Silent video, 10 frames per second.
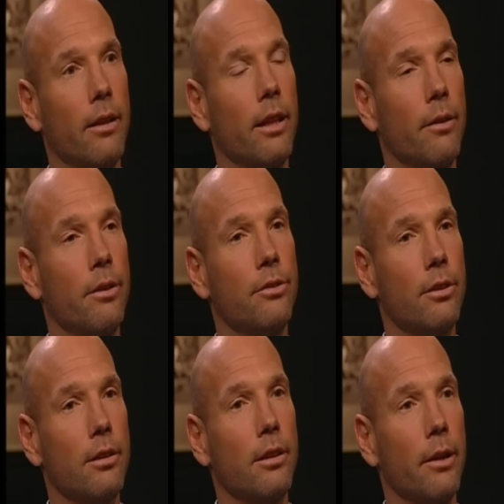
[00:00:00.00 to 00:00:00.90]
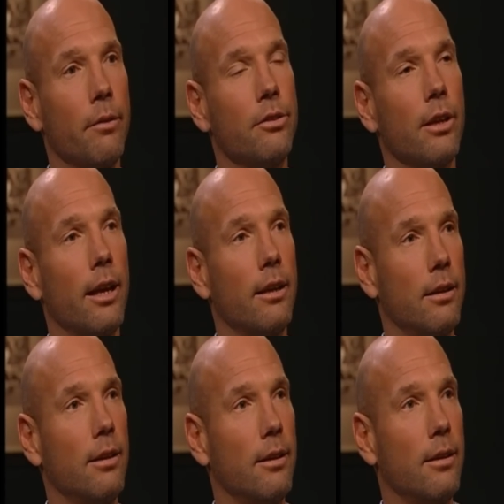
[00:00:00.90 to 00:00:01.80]
there is
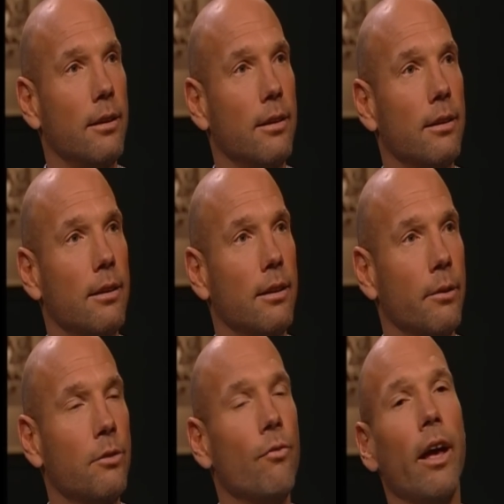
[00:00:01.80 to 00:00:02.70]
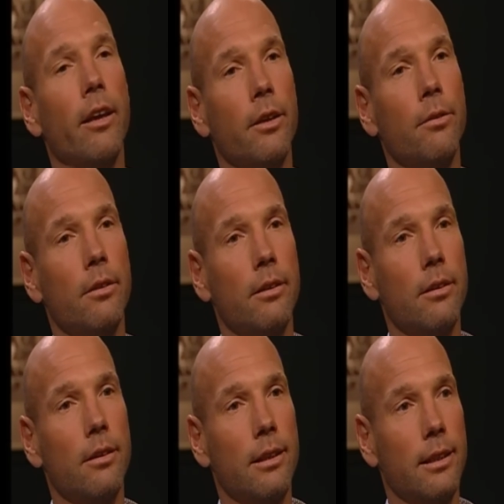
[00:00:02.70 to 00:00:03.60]
value
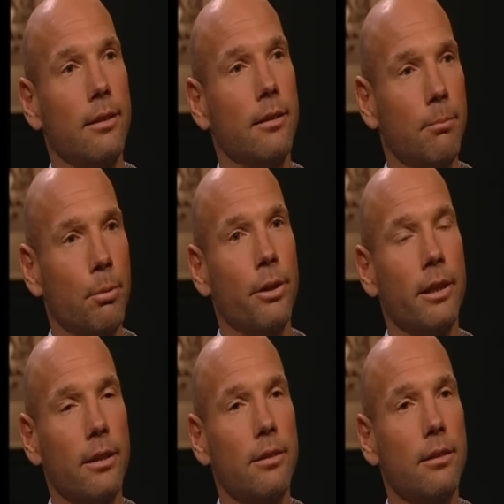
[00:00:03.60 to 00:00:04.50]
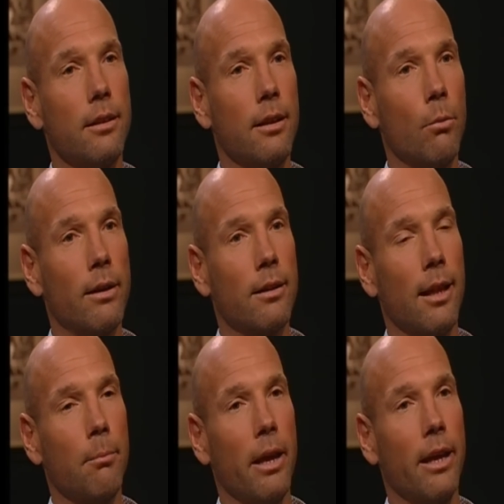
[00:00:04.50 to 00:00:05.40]
in being a one
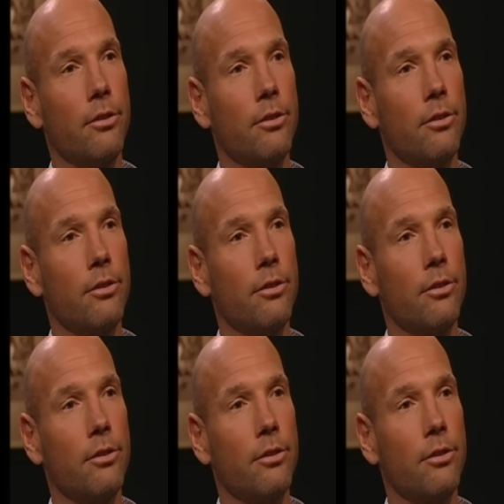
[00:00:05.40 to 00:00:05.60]
club man.